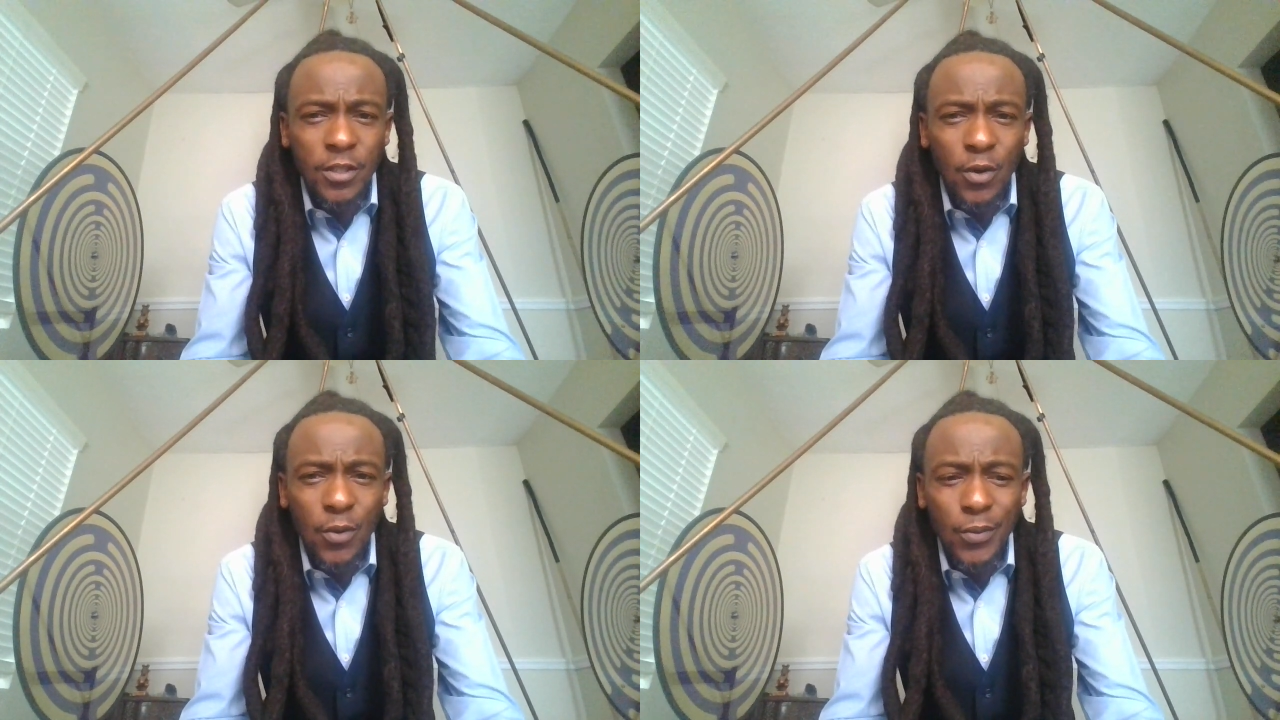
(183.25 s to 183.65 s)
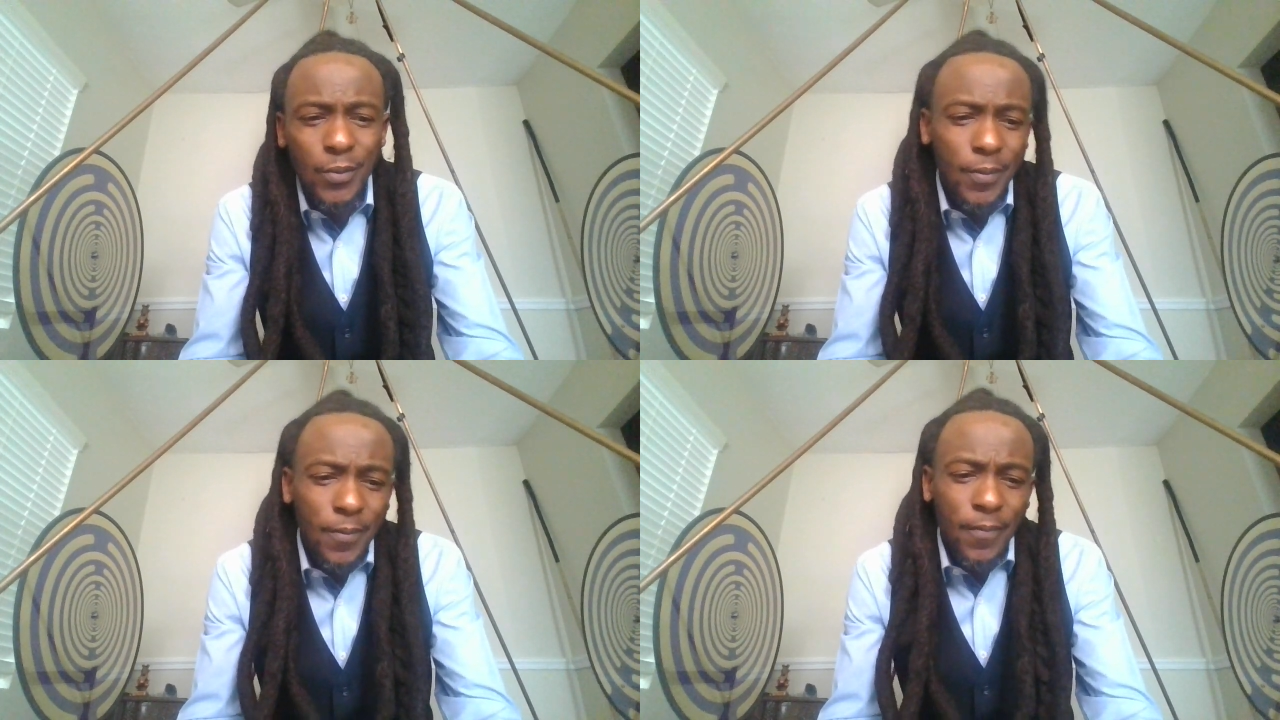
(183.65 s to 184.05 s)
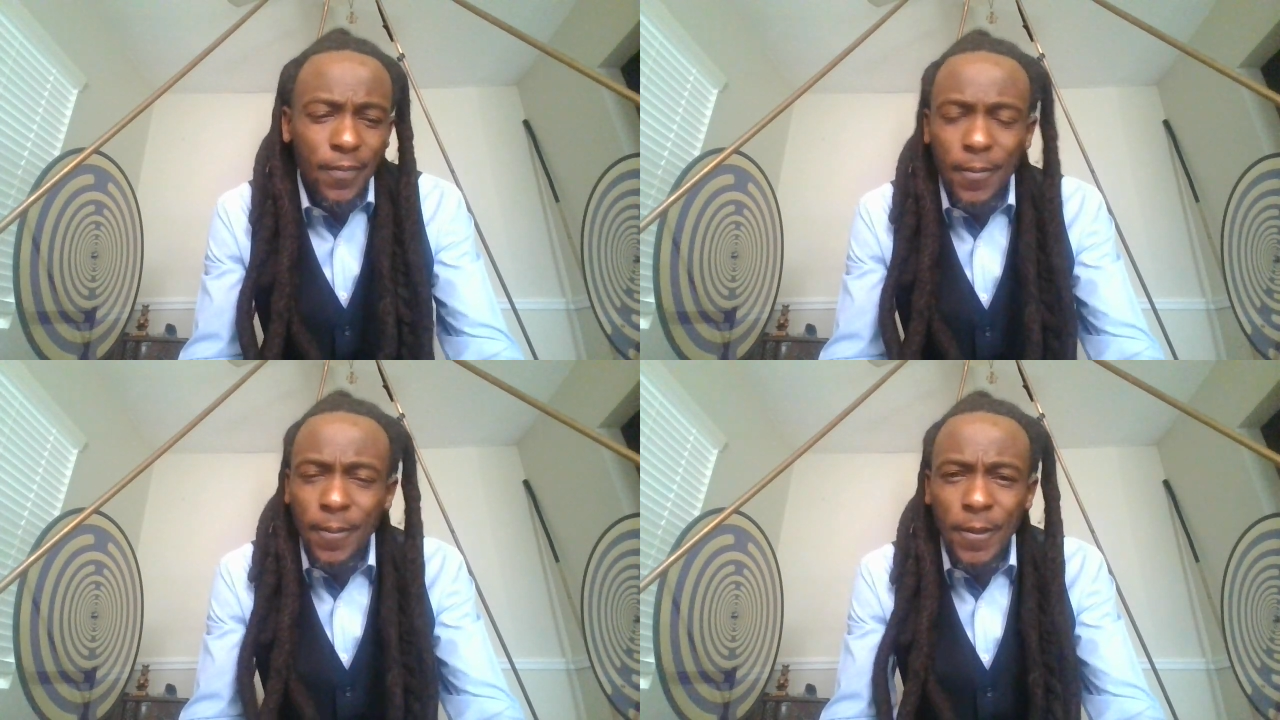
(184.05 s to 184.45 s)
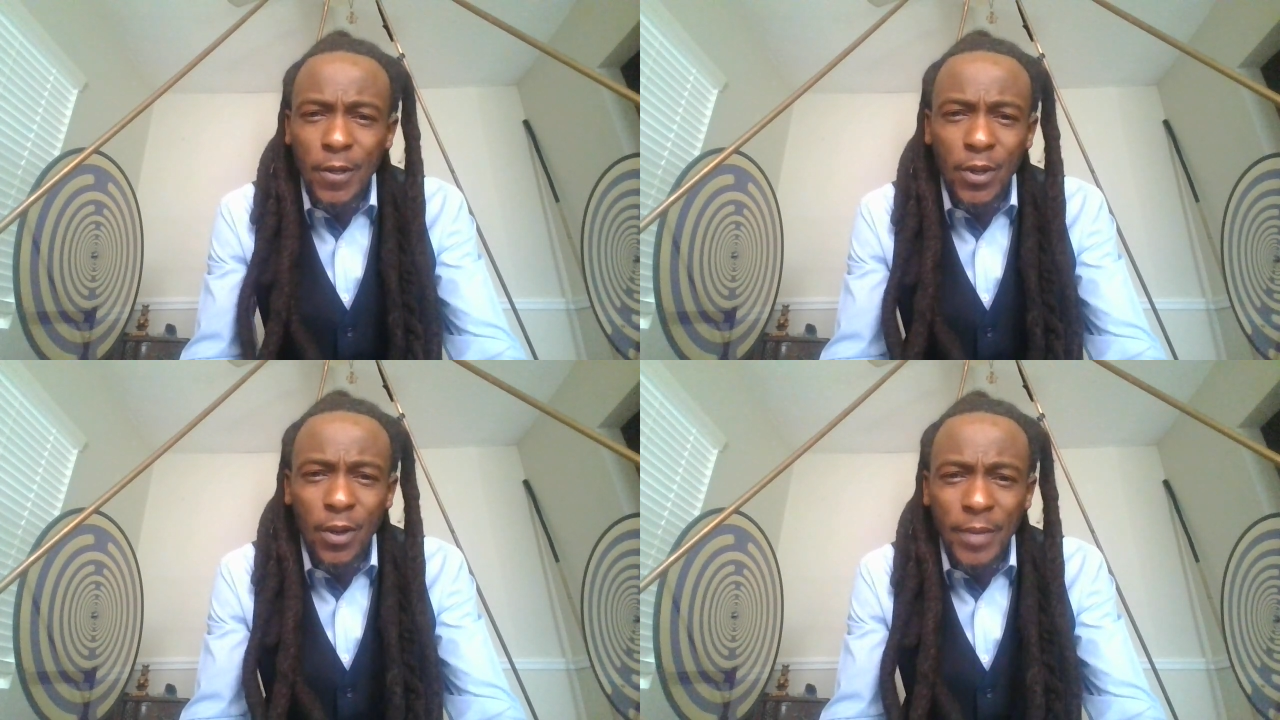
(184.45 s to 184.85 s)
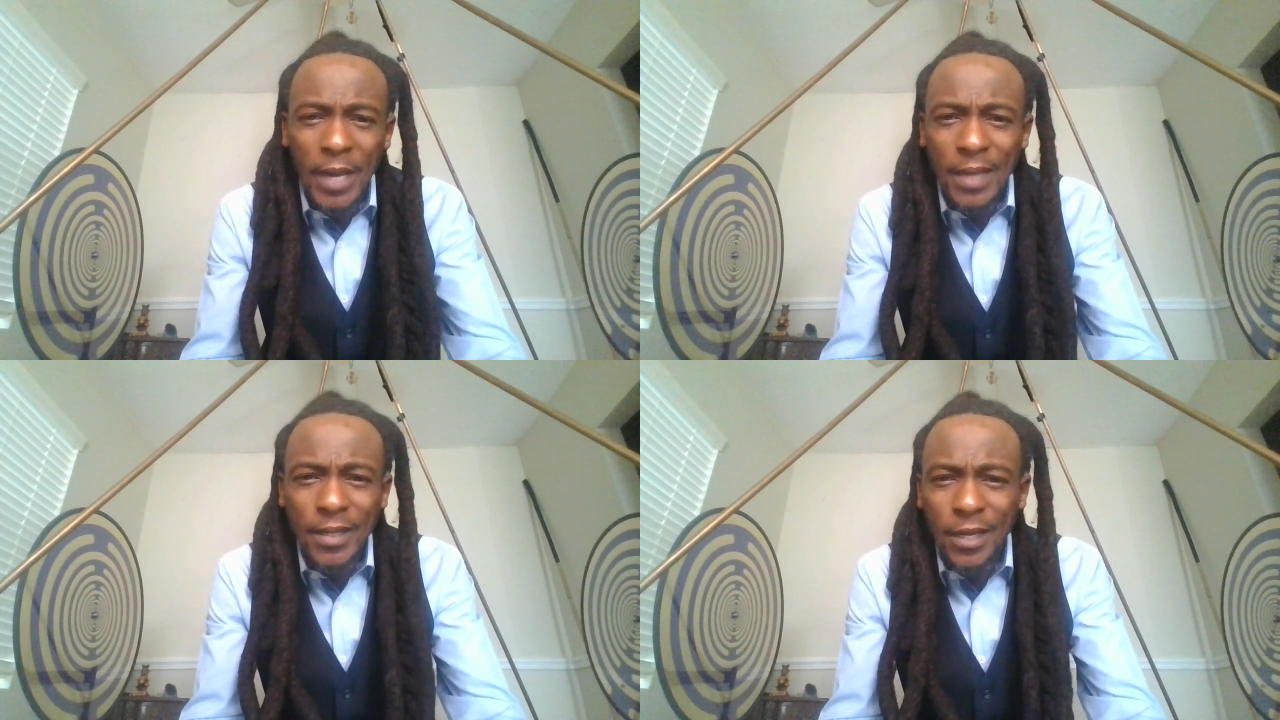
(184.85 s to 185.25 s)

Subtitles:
So I'm not